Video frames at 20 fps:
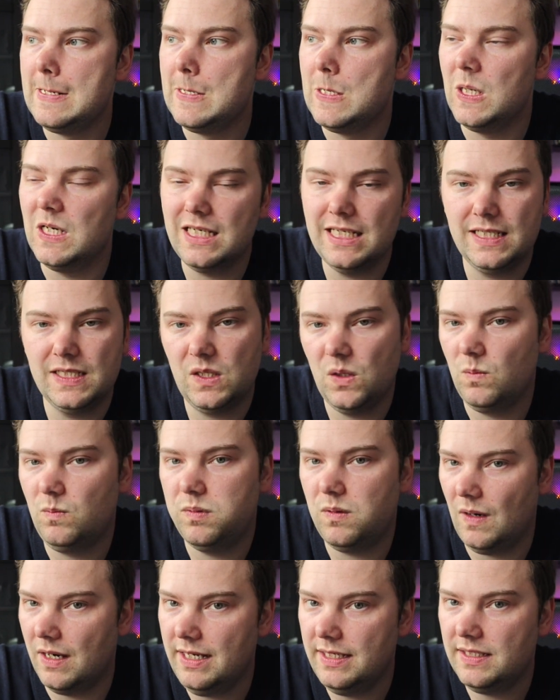what is so
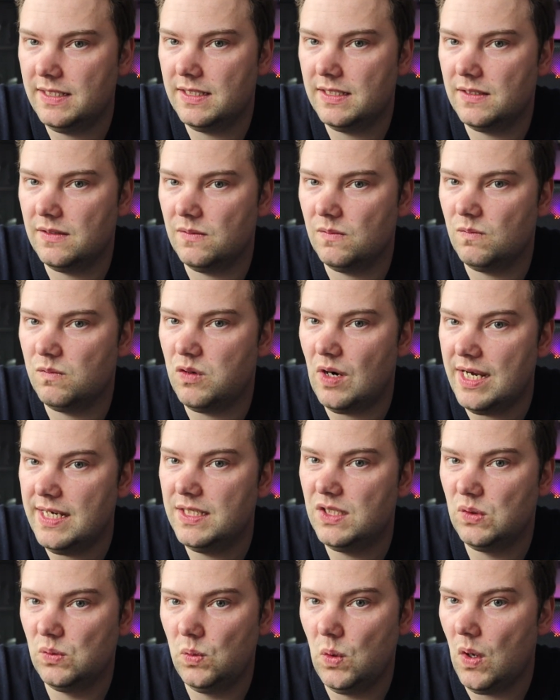
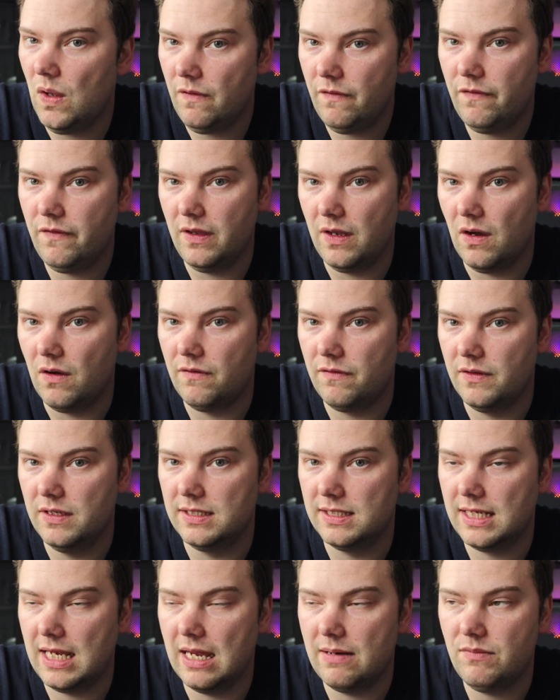praiseworthy of
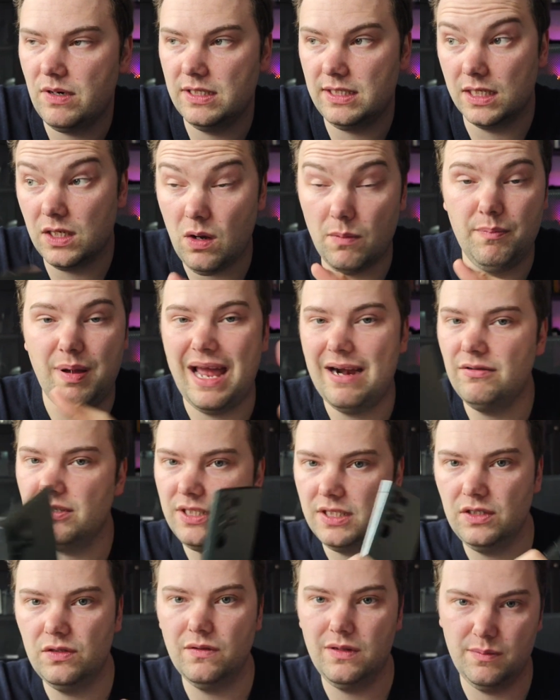these cameras in
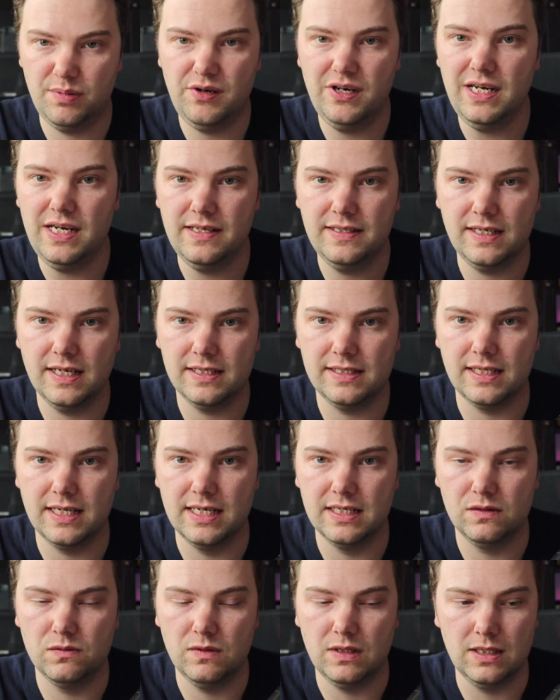comparison to the predecessor
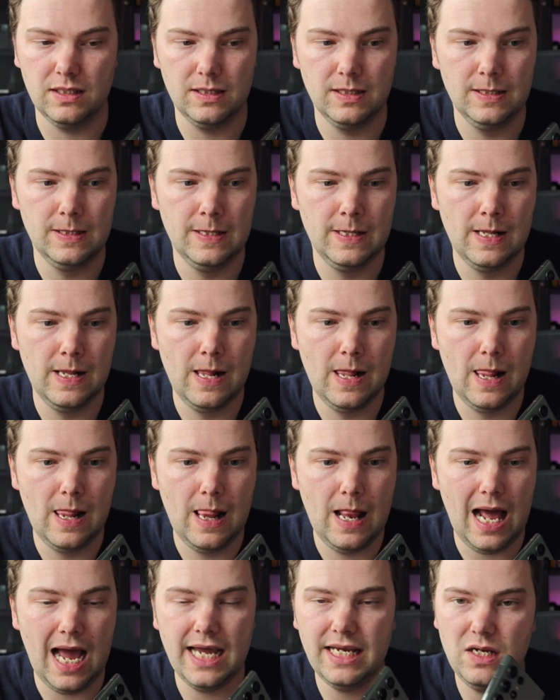as well?
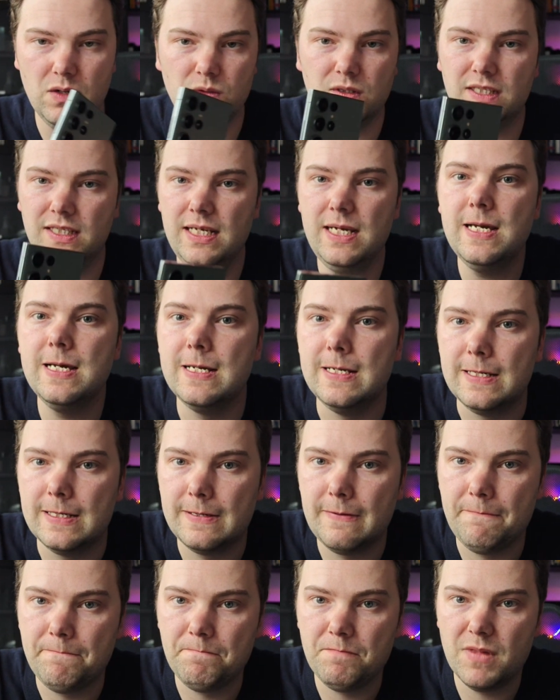I don't see
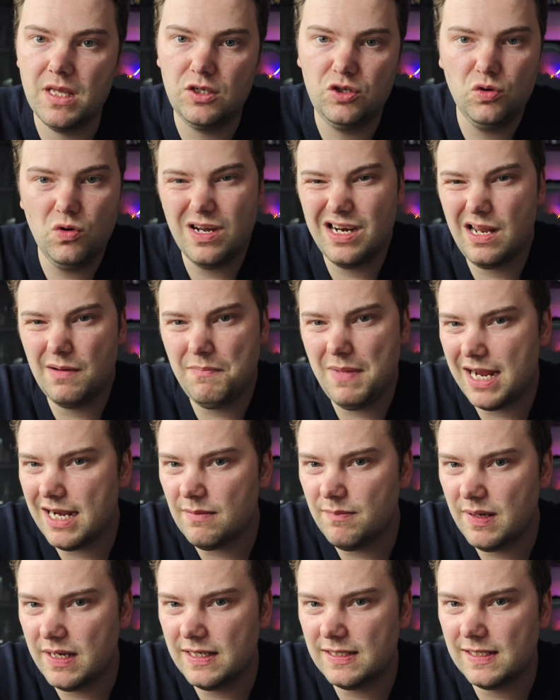it. The 200
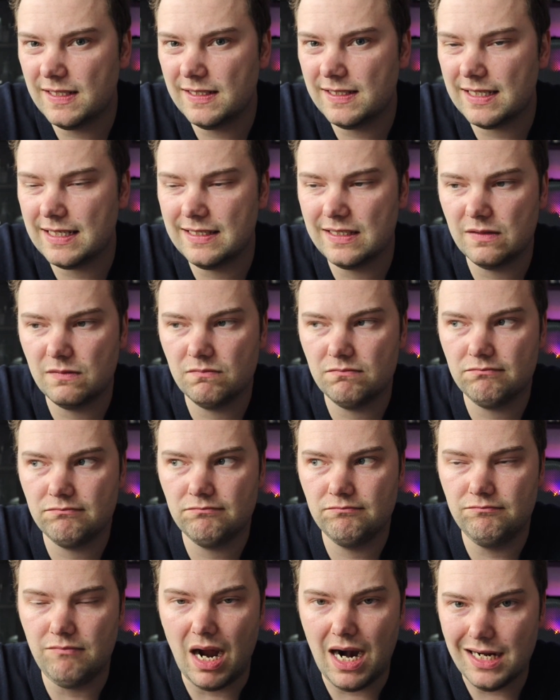megapixels is
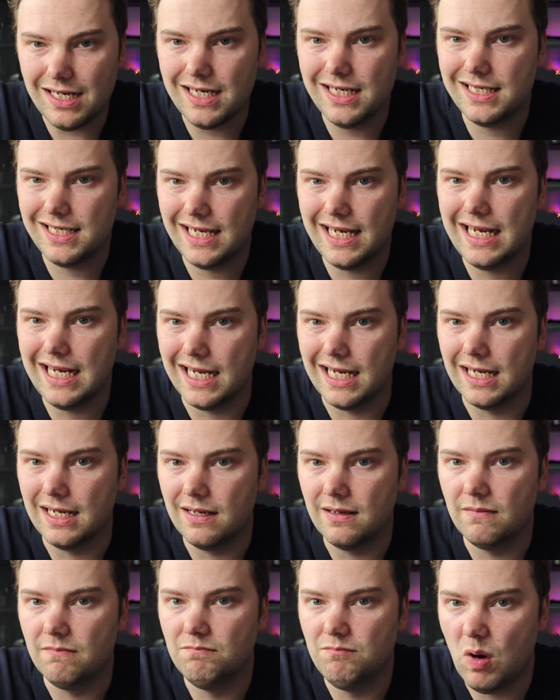
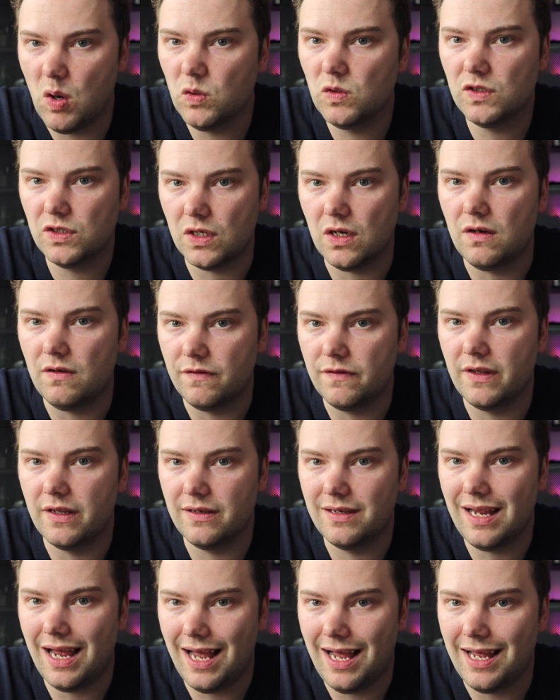marketing most of the
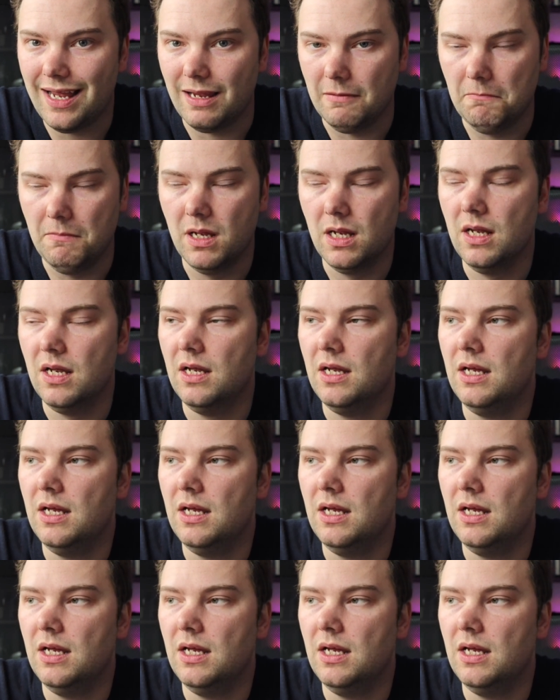time.